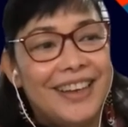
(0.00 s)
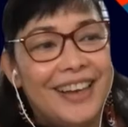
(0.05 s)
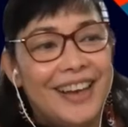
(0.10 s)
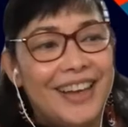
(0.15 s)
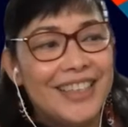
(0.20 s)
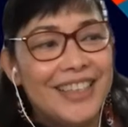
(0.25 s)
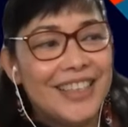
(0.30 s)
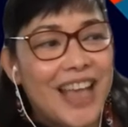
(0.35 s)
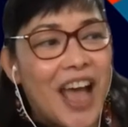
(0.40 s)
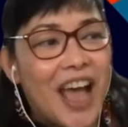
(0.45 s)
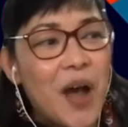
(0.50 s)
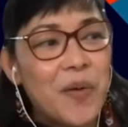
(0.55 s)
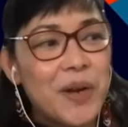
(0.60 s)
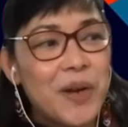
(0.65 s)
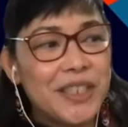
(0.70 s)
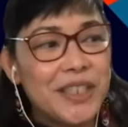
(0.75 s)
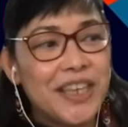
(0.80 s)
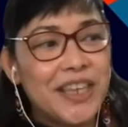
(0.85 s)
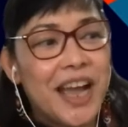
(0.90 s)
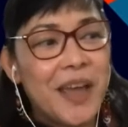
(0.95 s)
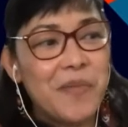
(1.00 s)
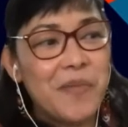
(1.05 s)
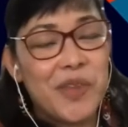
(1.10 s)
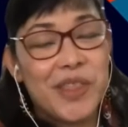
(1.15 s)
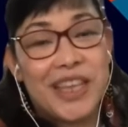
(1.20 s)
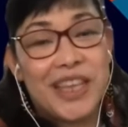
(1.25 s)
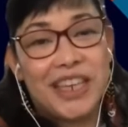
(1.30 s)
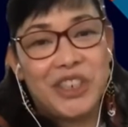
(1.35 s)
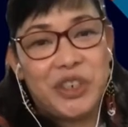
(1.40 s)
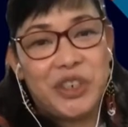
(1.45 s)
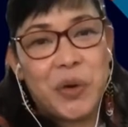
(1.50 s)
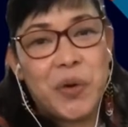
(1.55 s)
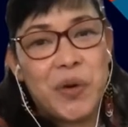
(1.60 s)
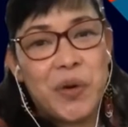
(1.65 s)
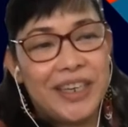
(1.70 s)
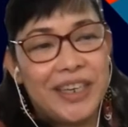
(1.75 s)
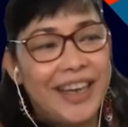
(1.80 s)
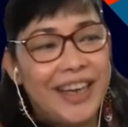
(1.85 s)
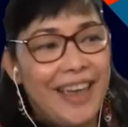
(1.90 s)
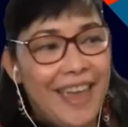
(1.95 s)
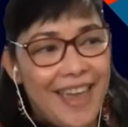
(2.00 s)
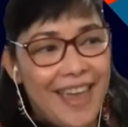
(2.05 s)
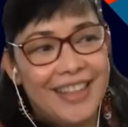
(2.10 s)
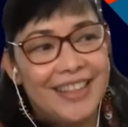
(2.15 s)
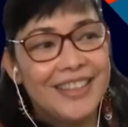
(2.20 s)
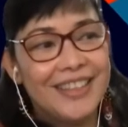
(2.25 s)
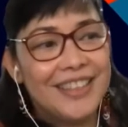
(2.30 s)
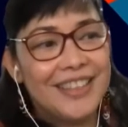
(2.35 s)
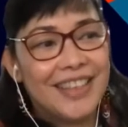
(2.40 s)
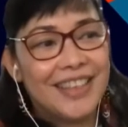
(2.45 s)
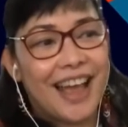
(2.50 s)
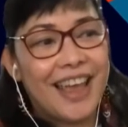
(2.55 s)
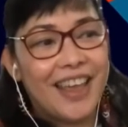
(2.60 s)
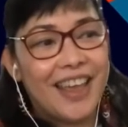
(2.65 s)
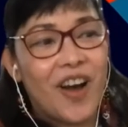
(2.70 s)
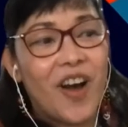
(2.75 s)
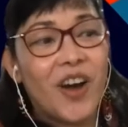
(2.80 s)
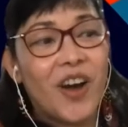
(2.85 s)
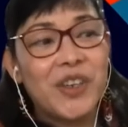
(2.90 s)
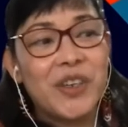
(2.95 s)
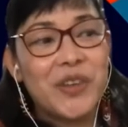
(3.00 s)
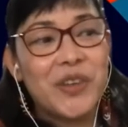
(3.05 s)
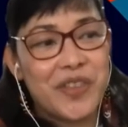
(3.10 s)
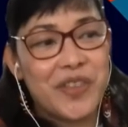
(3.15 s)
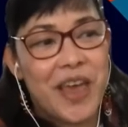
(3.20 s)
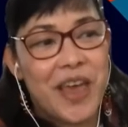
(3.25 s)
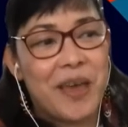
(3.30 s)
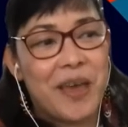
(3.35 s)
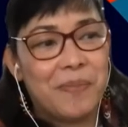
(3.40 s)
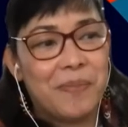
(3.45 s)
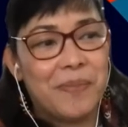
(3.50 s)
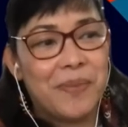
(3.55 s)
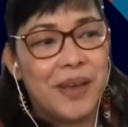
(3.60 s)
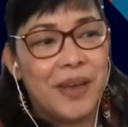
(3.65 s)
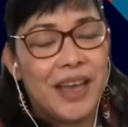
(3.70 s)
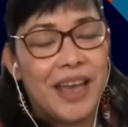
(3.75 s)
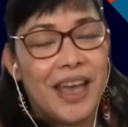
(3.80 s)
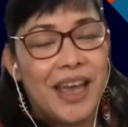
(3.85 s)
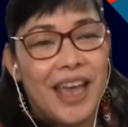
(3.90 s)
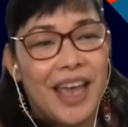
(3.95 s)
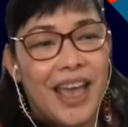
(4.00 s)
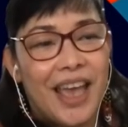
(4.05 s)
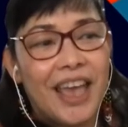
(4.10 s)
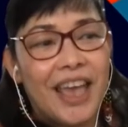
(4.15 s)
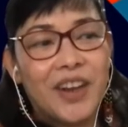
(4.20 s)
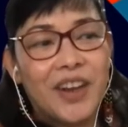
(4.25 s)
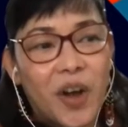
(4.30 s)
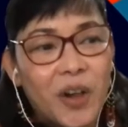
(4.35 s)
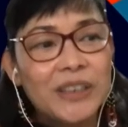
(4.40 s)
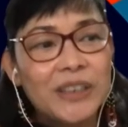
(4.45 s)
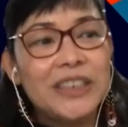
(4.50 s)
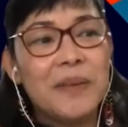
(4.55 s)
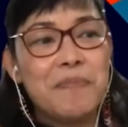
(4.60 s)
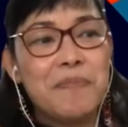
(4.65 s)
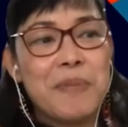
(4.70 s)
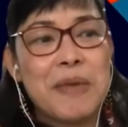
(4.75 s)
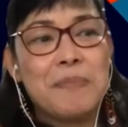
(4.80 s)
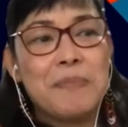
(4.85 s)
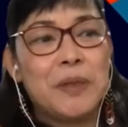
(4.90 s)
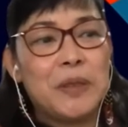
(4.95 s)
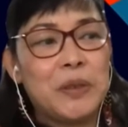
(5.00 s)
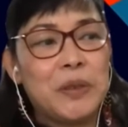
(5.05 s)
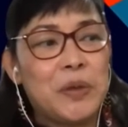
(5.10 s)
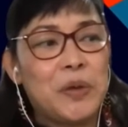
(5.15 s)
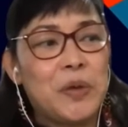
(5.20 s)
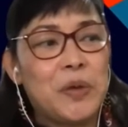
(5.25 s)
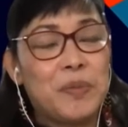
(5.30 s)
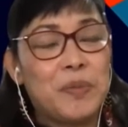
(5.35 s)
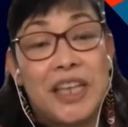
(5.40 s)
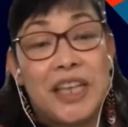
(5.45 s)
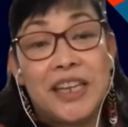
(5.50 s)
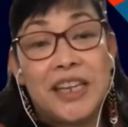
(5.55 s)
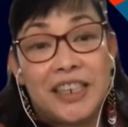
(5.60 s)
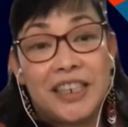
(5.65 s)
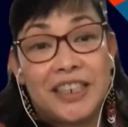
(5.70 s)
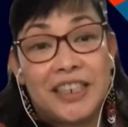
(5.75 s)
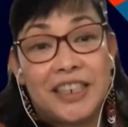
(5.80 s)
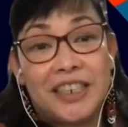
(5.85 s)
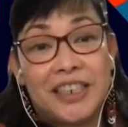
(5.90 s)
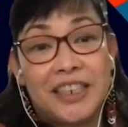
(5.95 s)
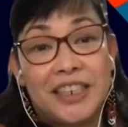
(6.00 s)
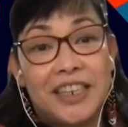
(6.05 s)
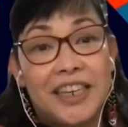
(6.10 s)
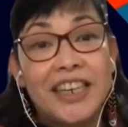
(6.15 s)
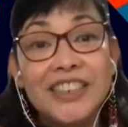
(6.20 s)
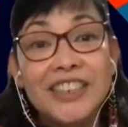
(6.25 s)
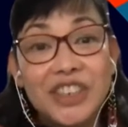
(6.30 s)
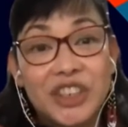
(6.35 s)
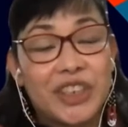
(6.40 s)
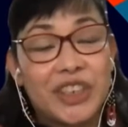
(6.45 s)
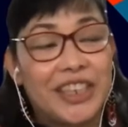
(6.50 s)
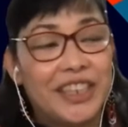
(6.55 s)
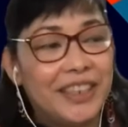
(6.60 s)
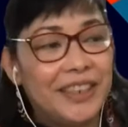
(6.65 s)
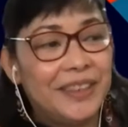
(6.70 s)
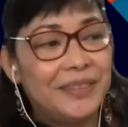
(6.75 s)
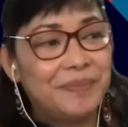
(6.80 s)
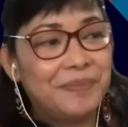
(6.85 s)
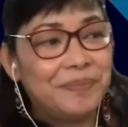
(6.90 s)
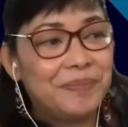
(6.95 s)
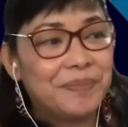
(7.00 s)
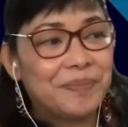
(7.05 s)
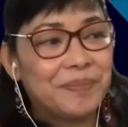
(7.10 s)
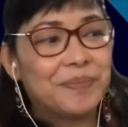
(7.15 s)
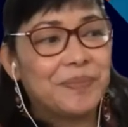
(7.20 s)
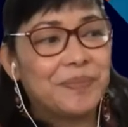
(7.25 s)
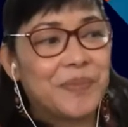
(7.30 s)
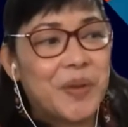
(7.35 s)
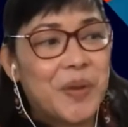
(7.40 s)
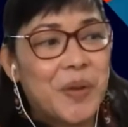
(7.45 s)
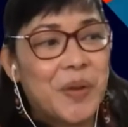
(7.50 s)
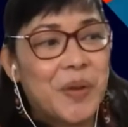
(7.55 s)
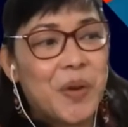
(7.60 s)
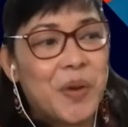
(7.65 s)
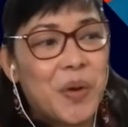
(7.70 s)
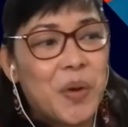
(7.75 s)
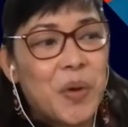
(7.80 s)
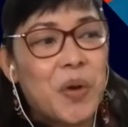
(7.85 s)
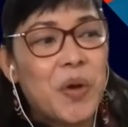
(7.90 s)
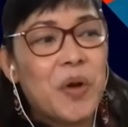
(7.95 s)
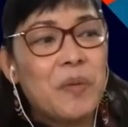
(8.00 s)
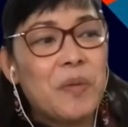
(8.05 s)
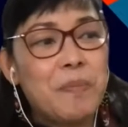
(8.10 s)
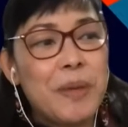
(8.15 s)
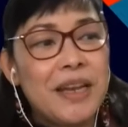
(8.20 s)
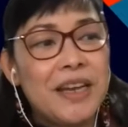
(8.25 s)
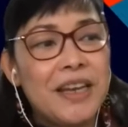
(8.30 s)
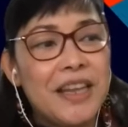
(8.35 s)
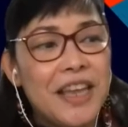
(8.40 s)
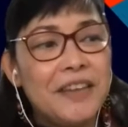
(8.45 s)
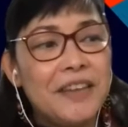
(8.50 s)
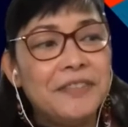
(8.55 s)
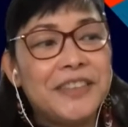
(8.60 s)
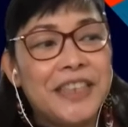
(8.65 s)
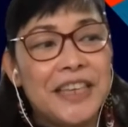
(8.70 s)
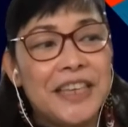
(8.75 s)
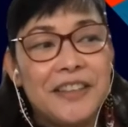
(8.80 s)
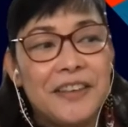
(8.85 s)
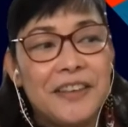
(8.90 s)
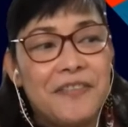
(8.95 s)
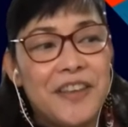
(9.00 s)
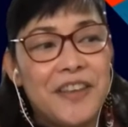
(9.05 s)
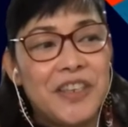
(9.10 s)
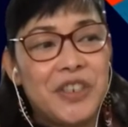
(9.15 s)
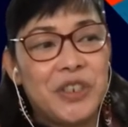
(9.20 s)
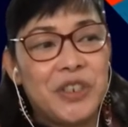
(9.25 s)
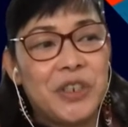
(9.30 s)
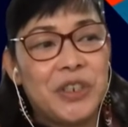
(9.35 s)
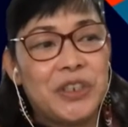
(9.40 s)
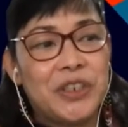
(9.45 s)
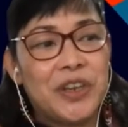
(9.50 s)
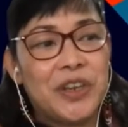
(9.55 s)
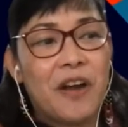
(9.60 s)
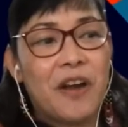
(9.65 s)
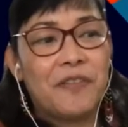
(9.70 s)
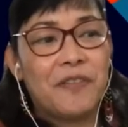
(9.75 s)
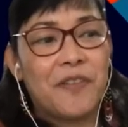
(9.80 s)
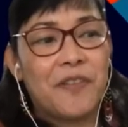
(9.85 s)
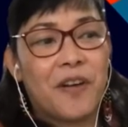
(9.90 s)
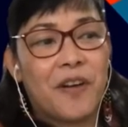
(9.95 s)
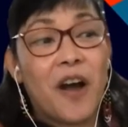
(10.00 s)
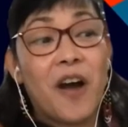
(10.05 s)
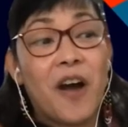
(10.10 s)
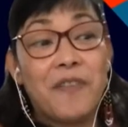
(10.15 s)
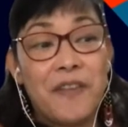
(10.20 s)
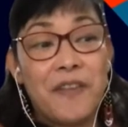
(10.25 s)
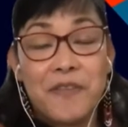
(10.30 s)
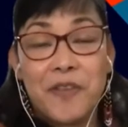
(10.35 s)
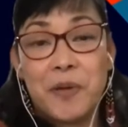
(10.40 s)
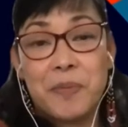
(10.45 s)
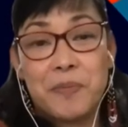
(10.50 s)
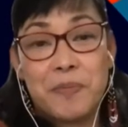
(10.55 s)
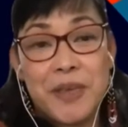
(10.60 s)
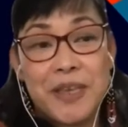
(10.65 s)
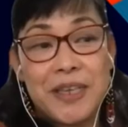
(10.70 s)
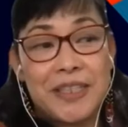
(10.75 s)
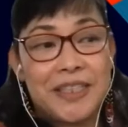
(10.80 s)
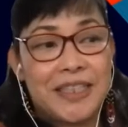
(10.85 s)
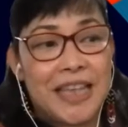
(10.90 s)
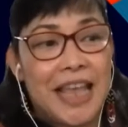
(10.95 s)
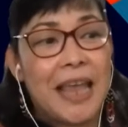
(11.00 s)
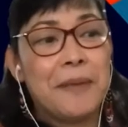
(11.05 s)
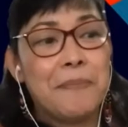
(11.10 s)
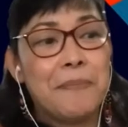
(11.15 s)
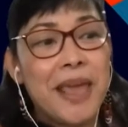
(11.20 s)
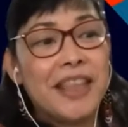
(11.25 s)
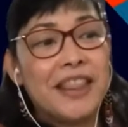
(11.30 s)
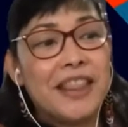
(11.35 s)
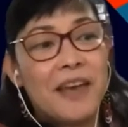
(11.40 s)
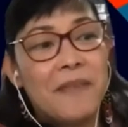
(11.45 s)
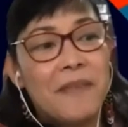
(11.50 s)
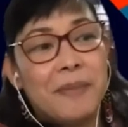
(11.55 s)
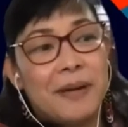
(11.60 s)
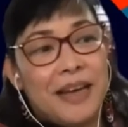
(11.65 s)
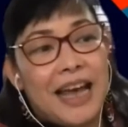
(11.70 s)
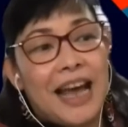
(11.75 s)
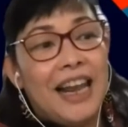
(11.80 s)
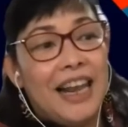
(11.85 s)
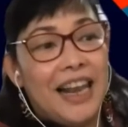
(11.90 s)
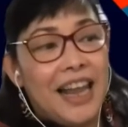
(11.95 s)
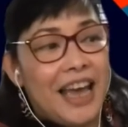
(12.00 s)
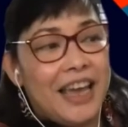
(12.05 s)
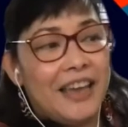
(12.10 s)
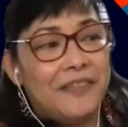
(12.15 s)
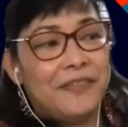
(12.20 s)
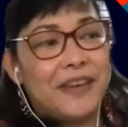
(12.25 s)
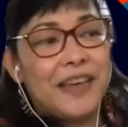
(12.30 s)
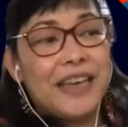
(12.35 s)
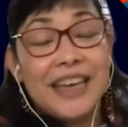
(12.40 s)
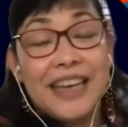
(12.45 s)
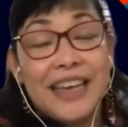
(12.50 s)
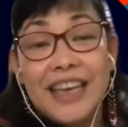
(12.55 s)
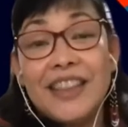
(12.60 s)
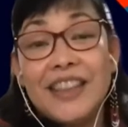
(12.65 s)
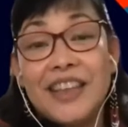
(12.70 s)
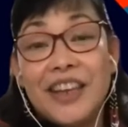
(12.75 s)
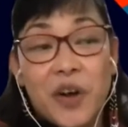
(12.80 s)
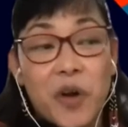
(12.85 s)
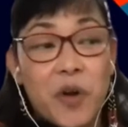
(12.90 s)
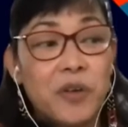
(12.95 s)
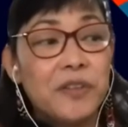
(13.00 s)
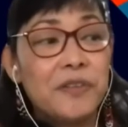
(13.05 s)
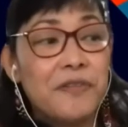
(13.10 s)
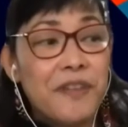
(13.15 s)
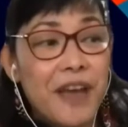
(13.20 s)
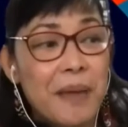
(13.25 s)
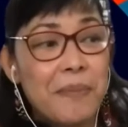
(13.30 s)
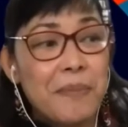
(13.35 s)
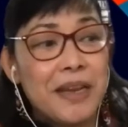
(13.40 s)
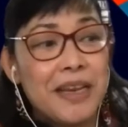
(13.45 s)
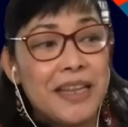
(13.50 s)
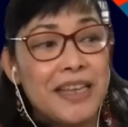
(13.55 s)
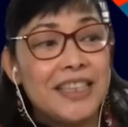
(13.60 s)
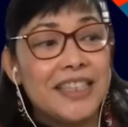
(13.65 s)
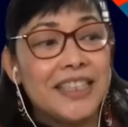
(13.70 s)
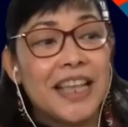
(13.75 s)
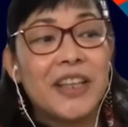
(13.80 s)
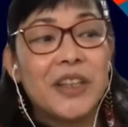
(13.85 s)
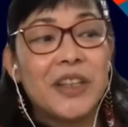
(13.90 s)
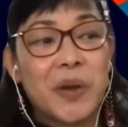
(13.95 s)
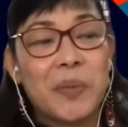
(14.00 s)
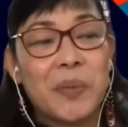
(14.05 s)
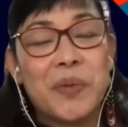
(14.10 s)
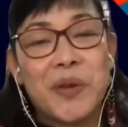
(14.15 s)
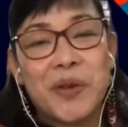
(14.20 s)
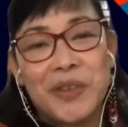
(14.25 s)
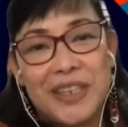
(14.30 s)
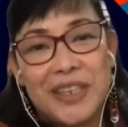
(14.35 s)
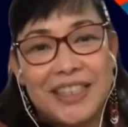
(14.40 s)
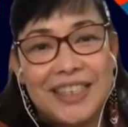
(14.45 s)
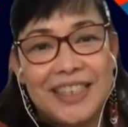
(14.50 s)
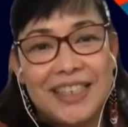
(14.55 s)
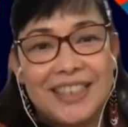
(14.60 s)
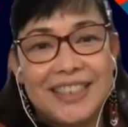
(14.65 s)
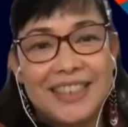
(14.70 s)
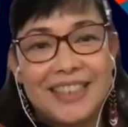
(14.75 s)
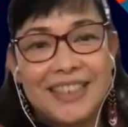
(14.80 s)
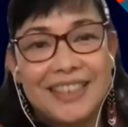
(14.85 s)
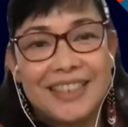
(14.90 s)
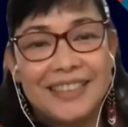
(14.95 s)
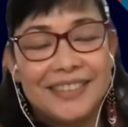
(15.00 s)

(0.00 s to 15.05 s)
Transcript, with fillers: as our time with Ashoka ends, I honor them and all the people groups in our country who believed in the vision of Coffee for Peace and made them alive in their own families and communities.